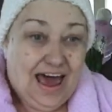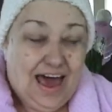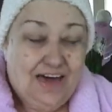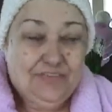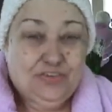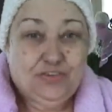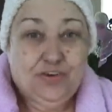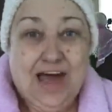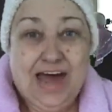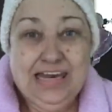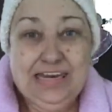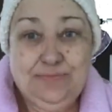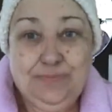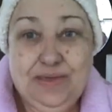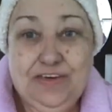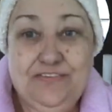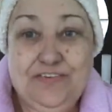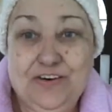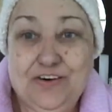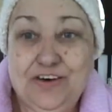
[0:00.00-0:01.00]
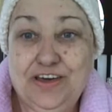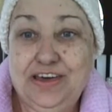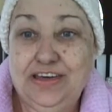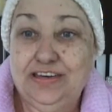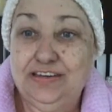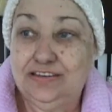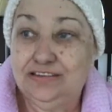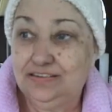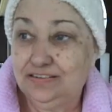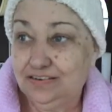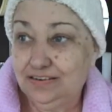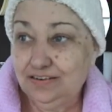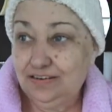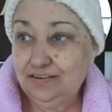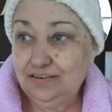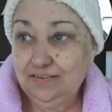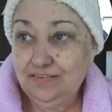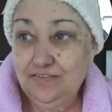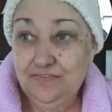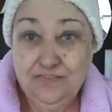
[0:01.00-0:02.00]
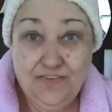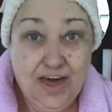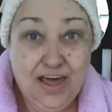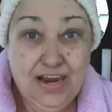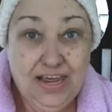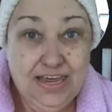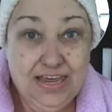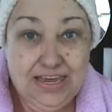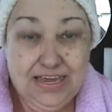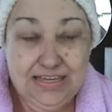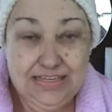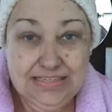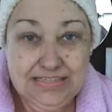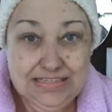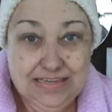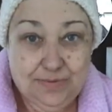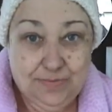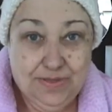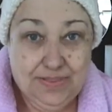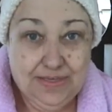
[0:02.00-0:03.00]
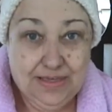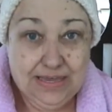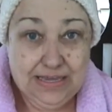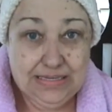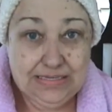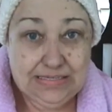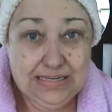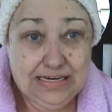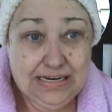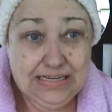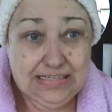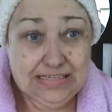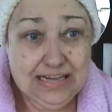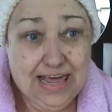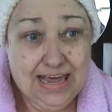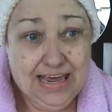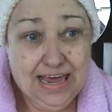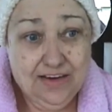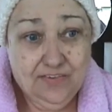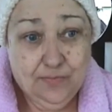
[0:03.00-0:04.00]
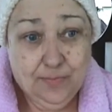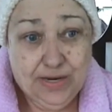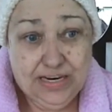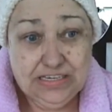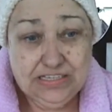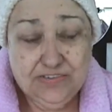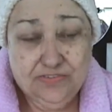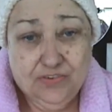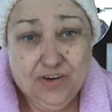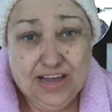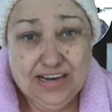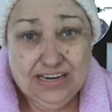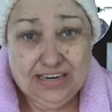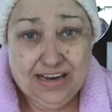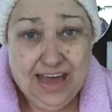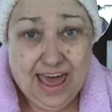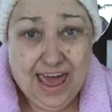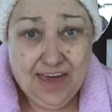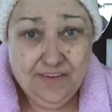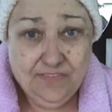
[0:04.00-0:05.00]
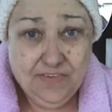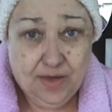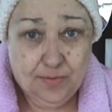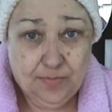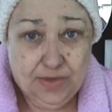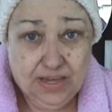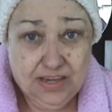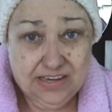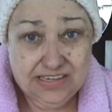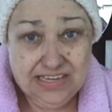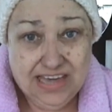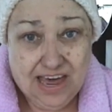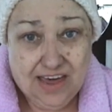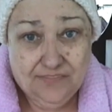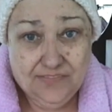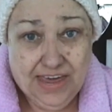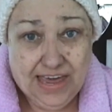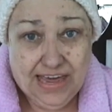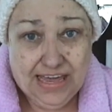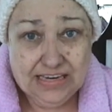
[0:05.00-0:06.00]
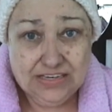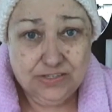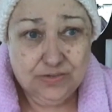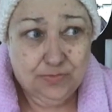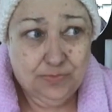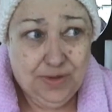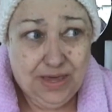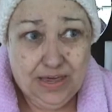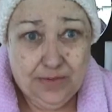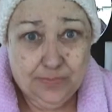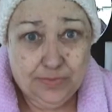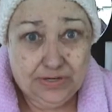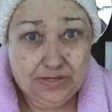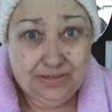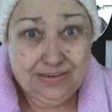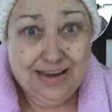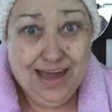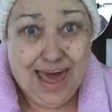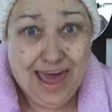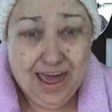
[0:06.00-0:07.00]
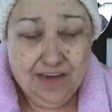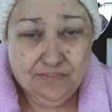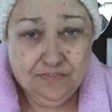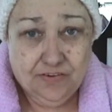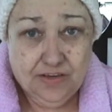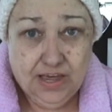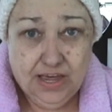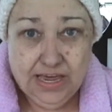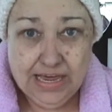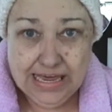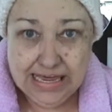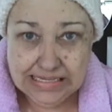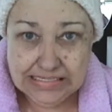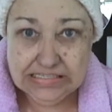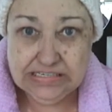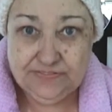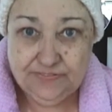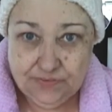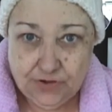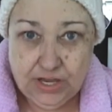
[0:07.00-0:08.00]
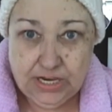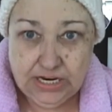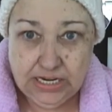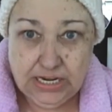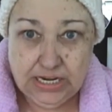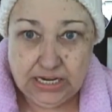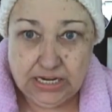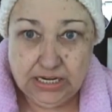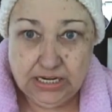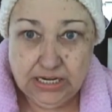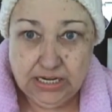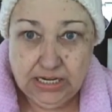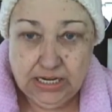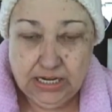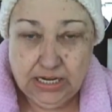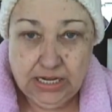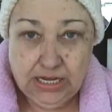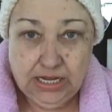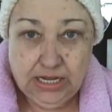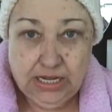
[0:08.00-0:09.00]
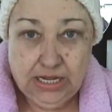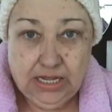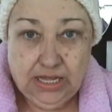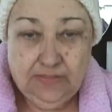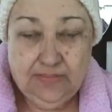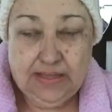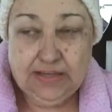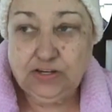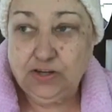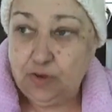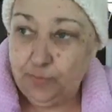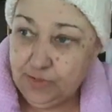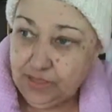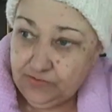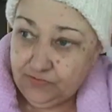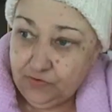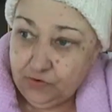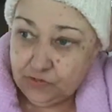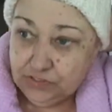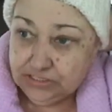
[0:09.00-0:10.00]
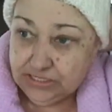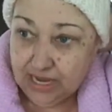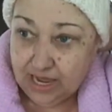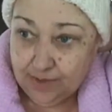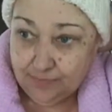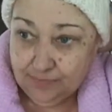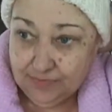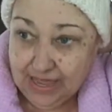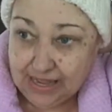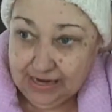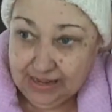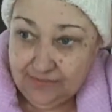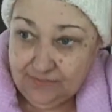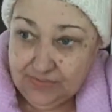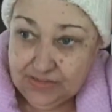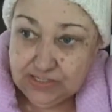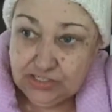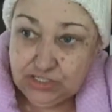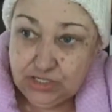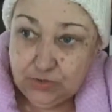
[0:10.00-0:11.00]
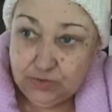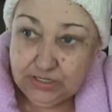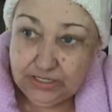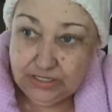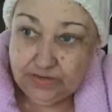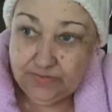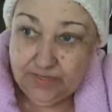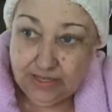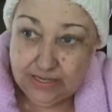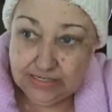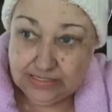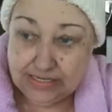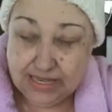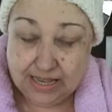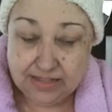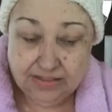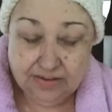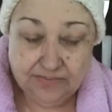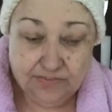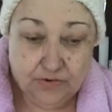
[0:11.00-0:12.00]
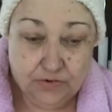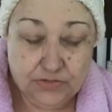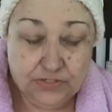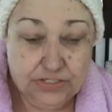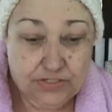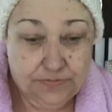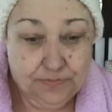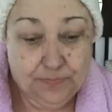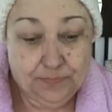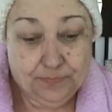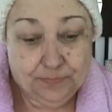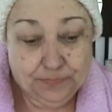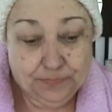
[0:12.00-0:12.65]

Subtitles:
I've tried to be very funny in some of these, and it's like everybody's afraid to laugh at me because I have cancer. People laugh. It's funny. They told me the first time, I left these 2 little things out the first